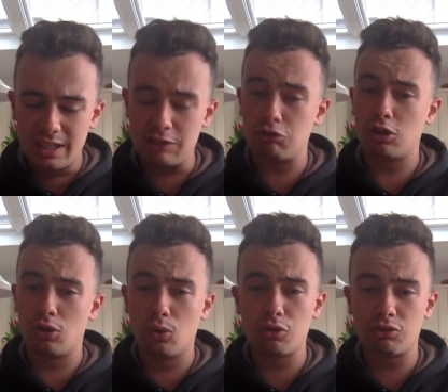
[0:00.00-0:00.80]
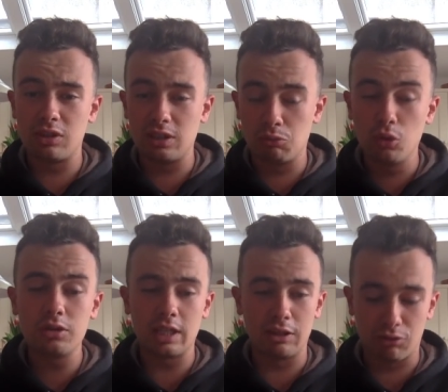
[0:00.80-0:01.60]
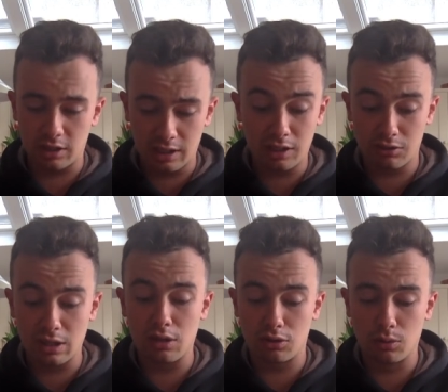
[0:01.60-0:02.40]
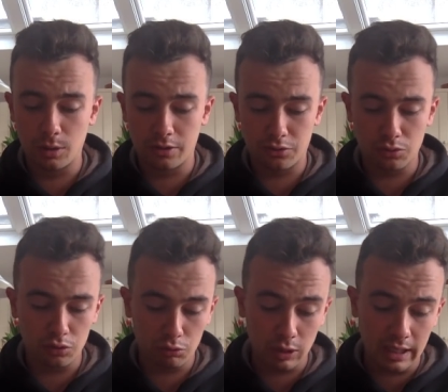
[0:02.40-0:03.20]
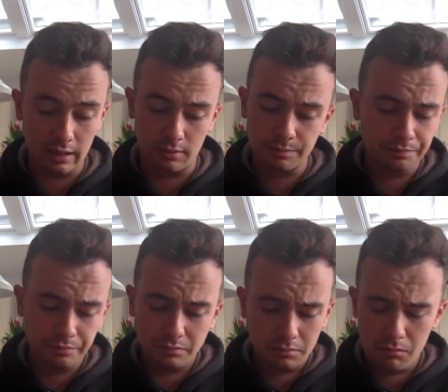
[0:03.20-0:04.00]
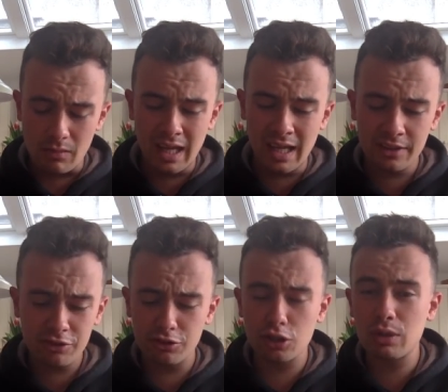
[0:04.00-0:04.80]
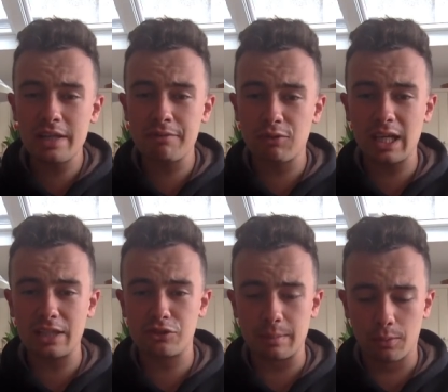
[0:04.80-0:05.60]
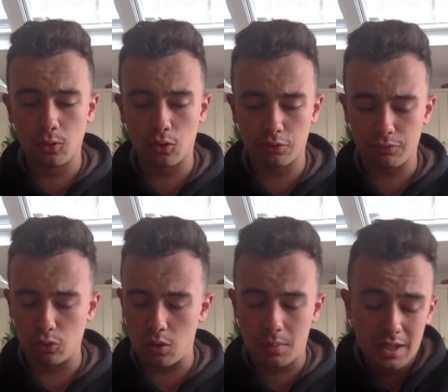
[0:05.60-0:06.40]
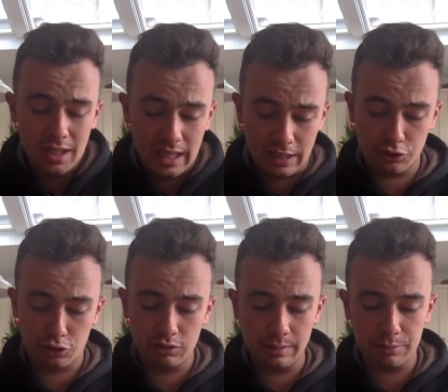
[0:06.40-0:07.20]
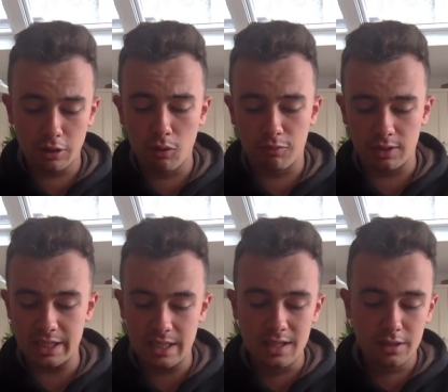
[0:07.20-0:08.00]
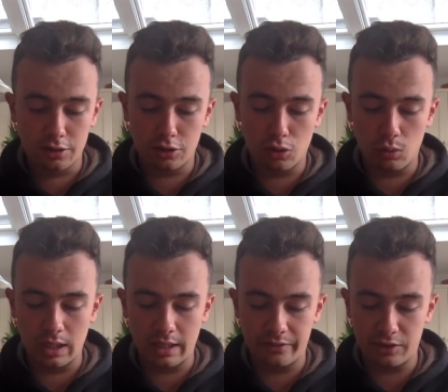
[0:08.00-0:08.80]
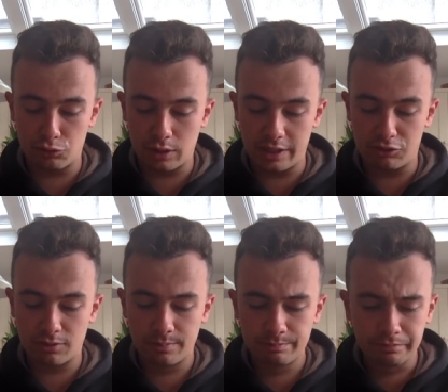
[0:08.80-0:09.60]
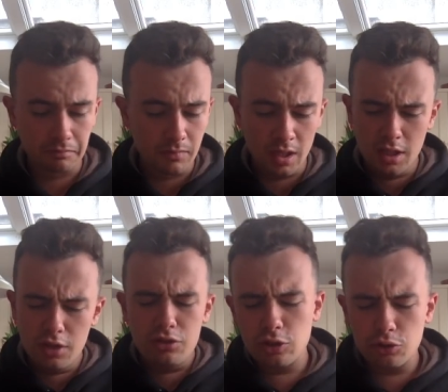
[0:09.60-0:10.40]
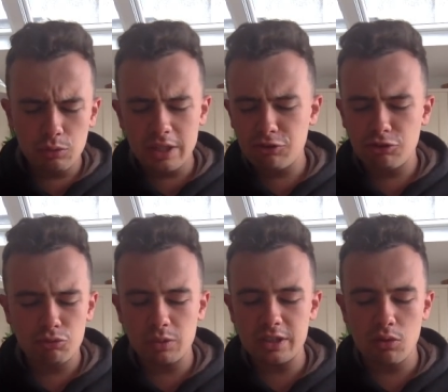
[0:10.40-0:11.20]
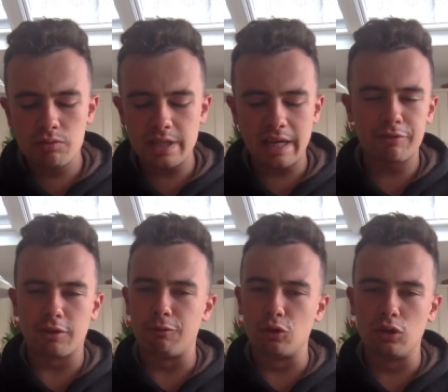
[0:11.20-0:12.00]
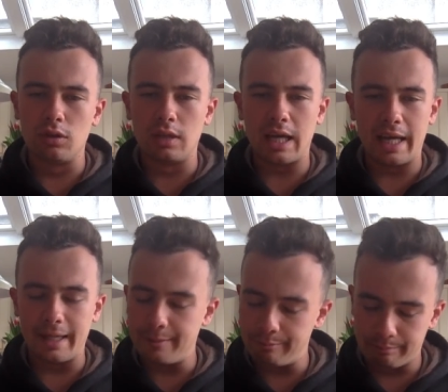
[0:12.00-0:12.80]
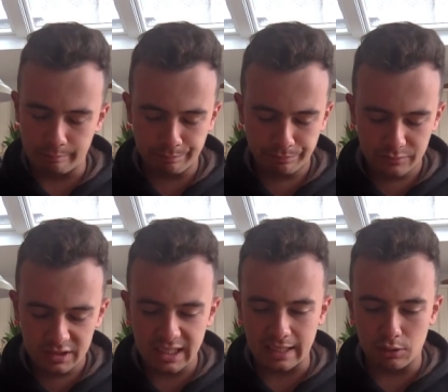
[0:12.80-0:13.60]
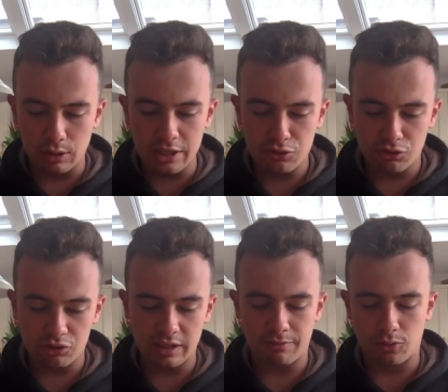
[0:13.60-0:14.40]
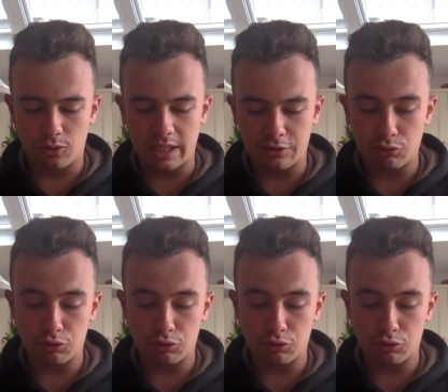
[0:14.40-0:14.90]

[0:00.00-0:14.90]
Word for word: He's got a horse in the 1,000 guineas that I'll come on to as well. And this is a great flagship horse for him. And Decrypt, hopefully, can go well in this race. The other races, we don't have the full um, declarations in for yet, so